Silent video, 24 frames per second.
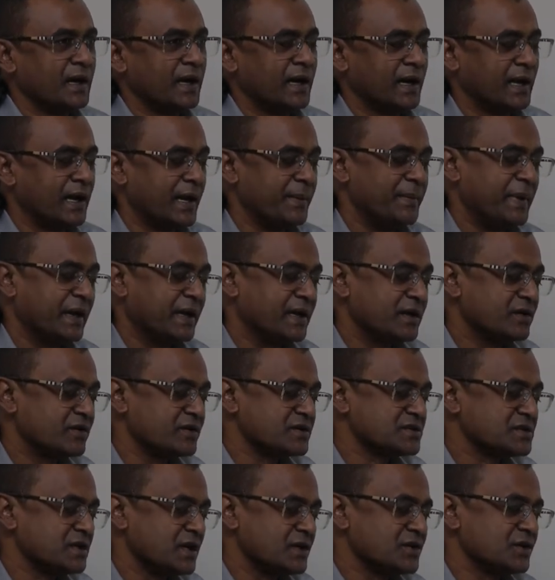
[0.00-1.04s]
And I'm making
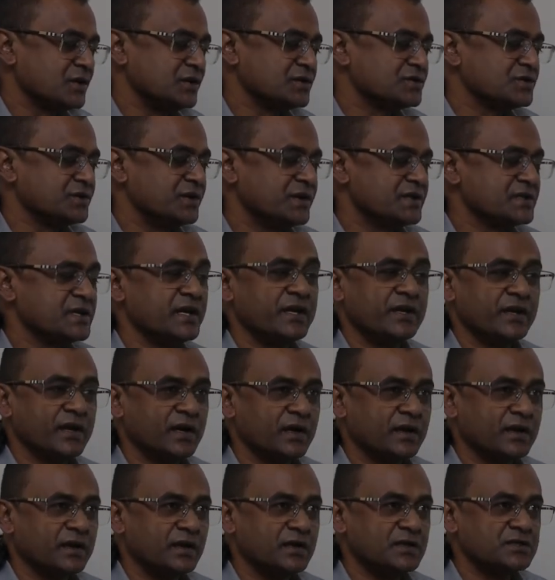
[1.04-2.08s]
research also in the
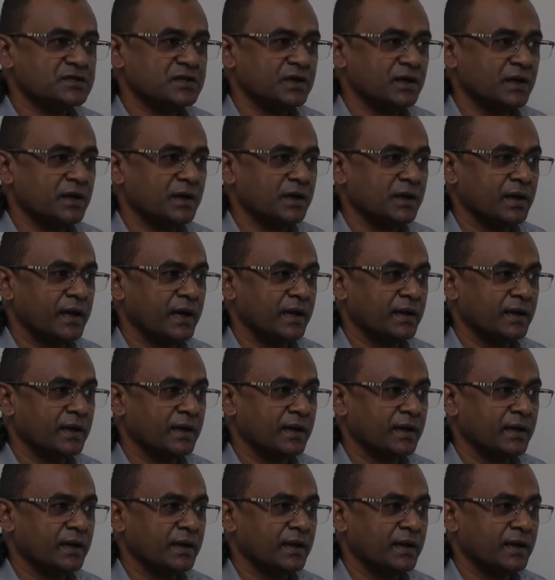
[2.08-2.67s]
Indian culture,